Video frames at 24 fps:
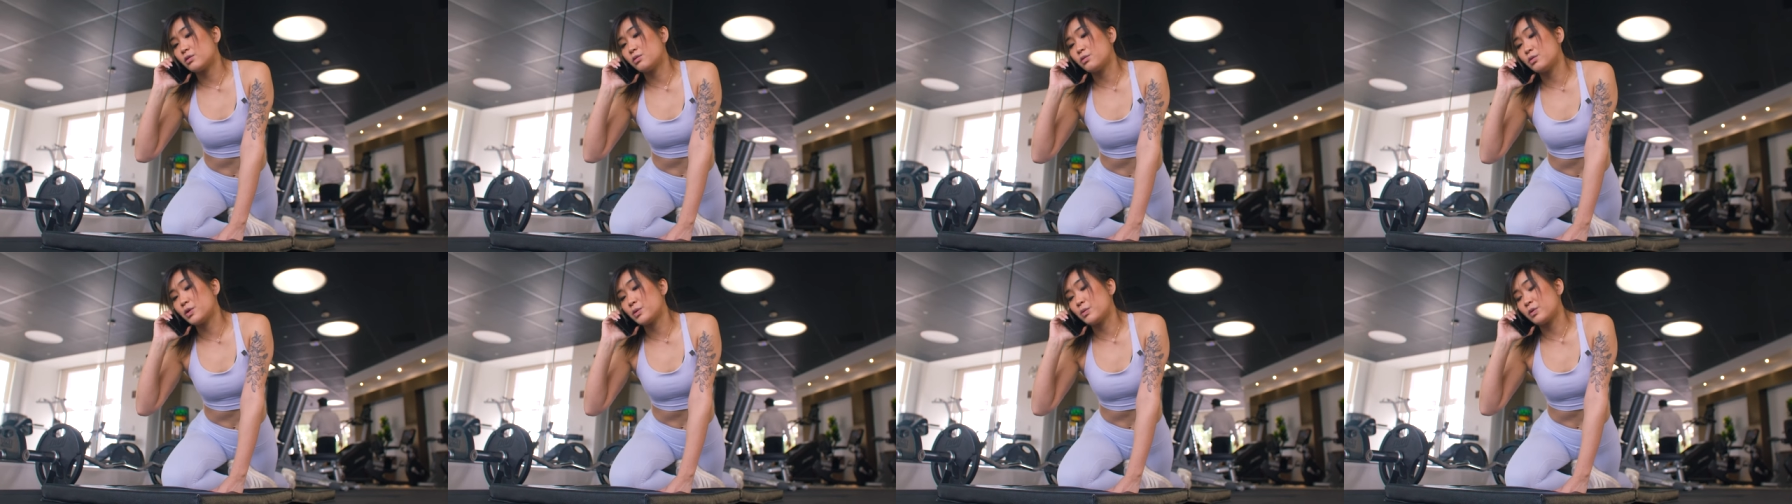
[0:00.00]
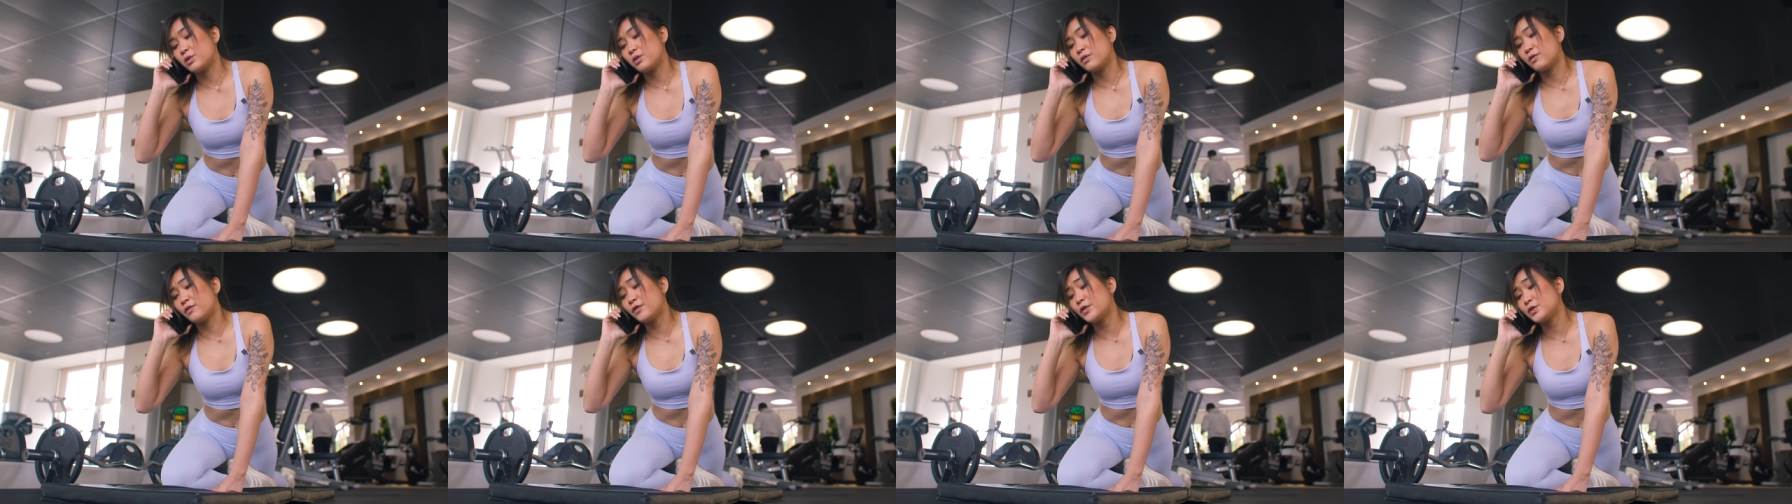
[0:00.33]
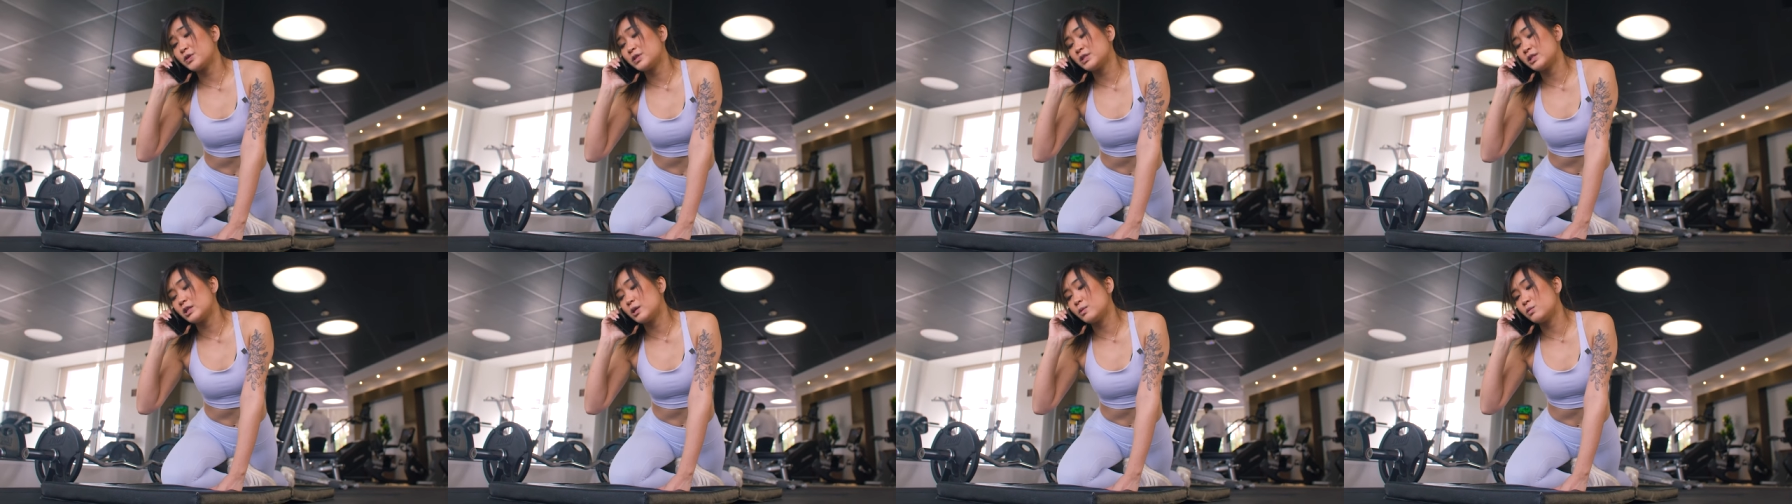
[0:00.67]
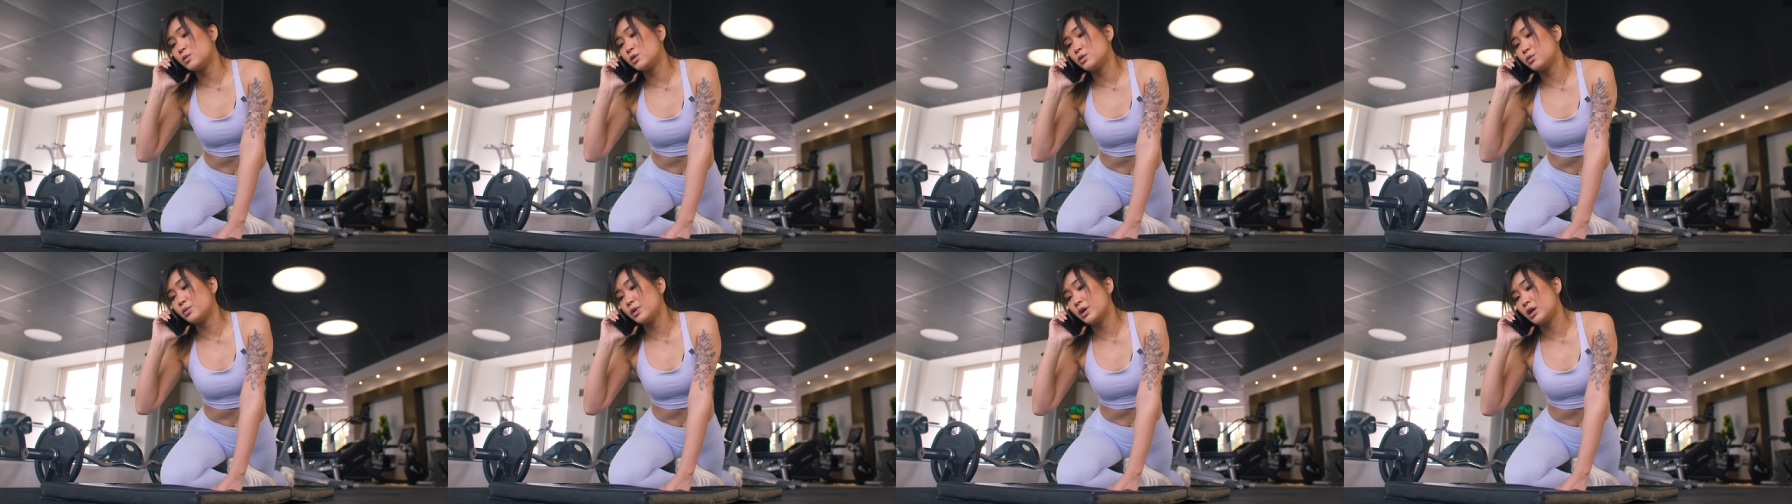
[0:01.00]
we were the first
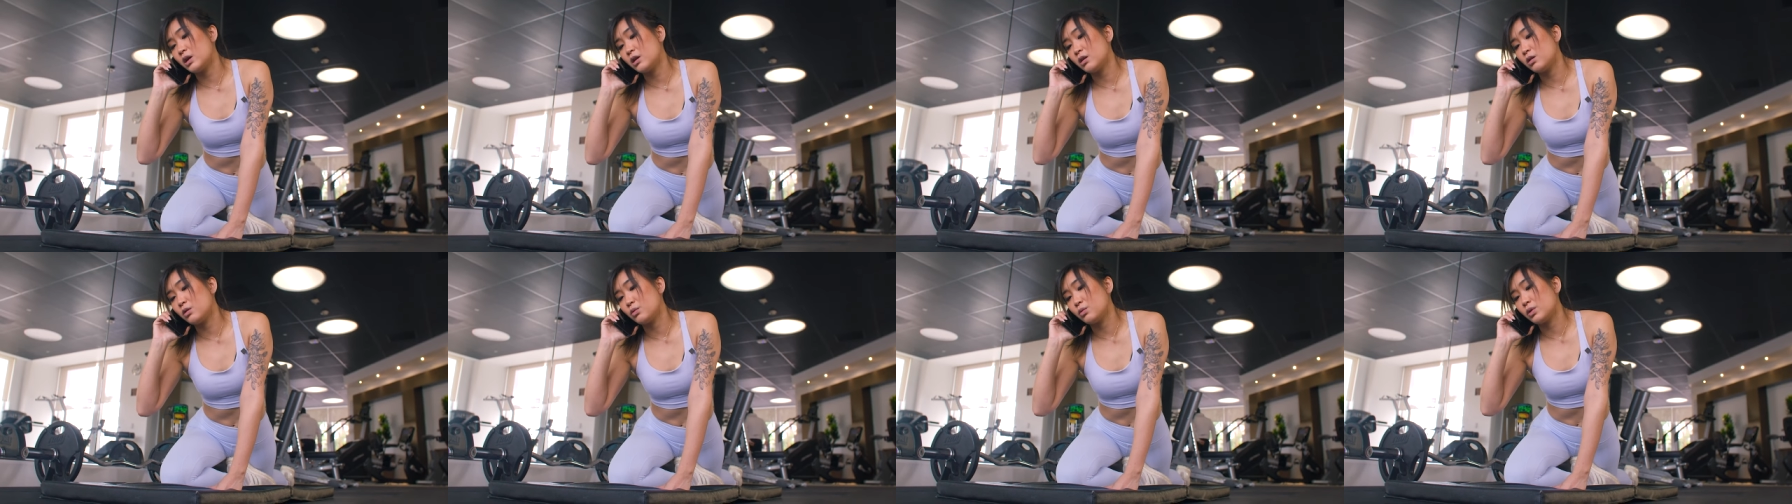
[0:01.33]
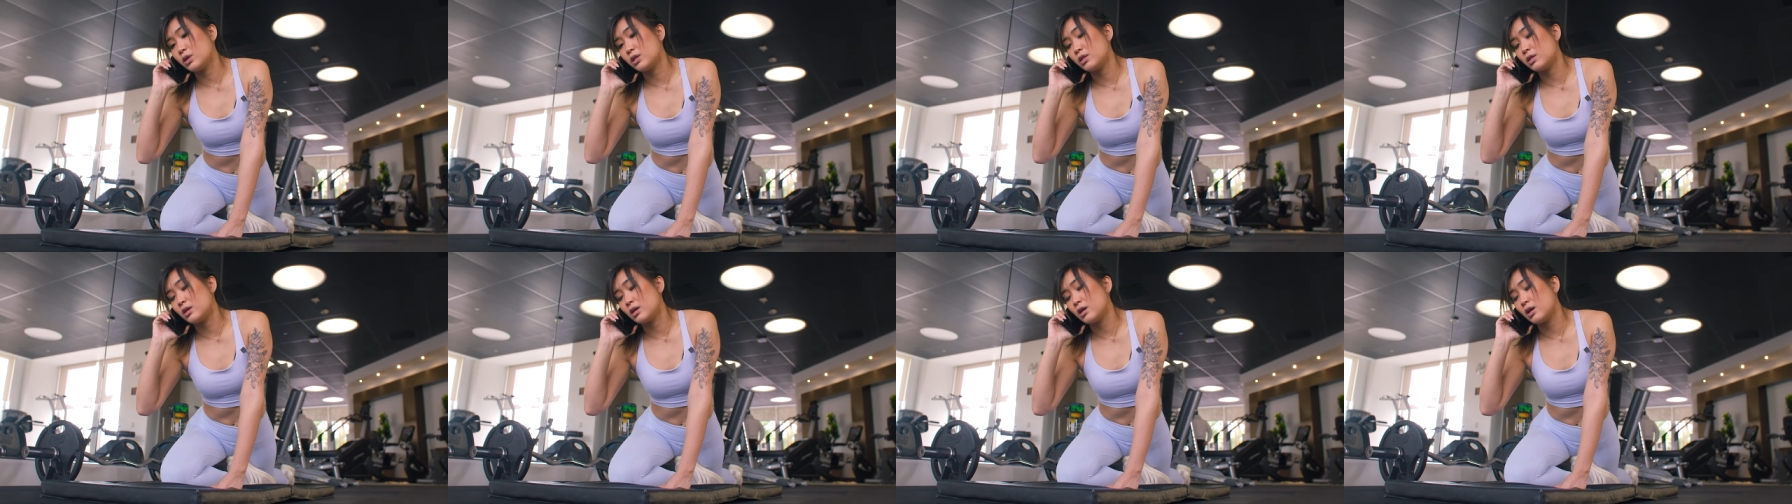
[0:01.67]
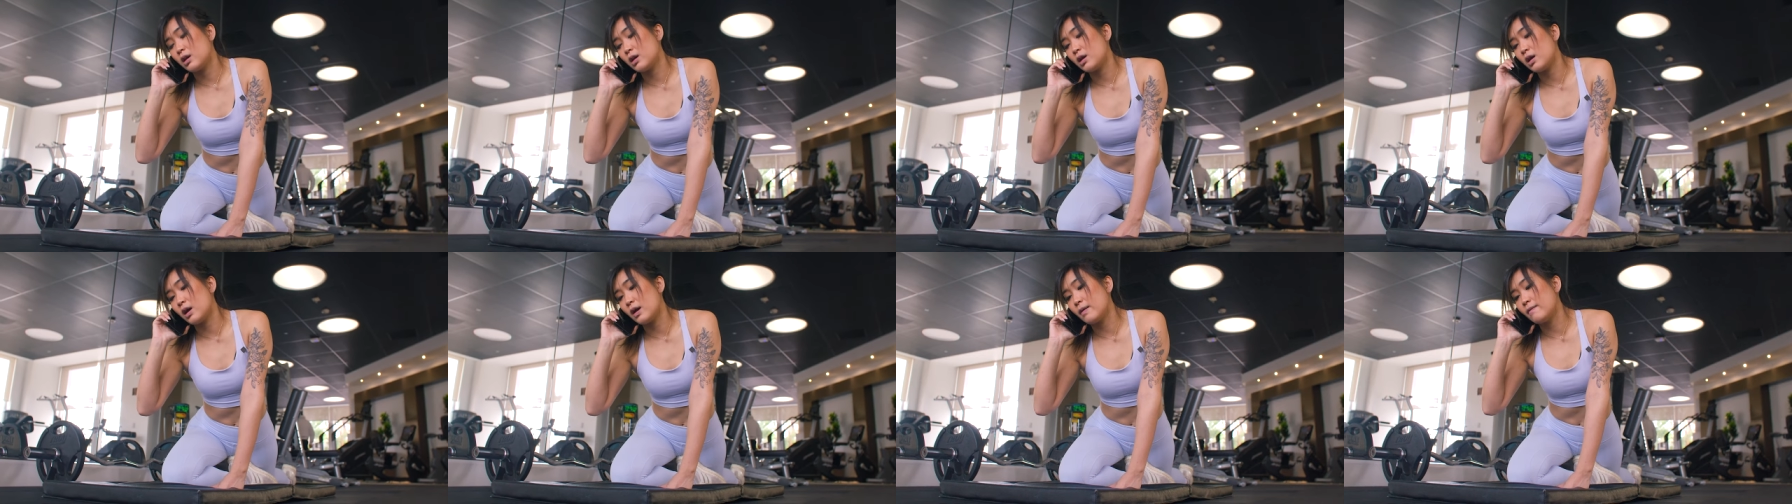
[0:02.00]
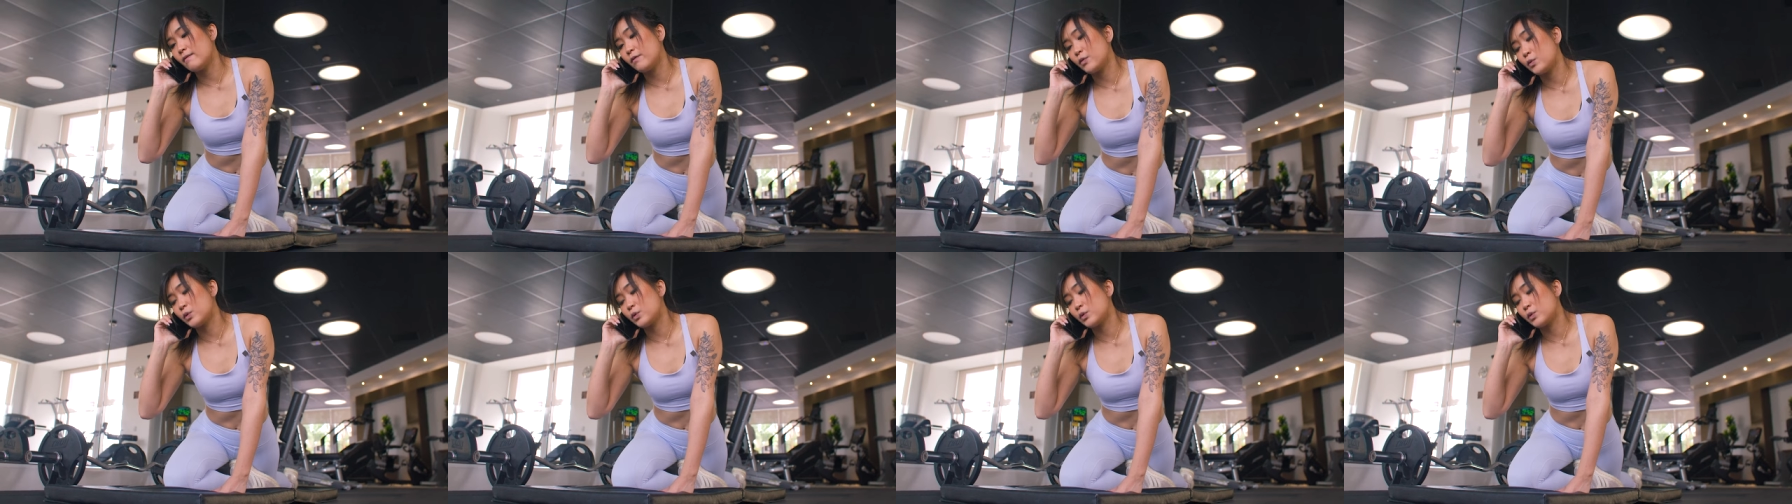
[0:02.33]
team to win with the M4 um,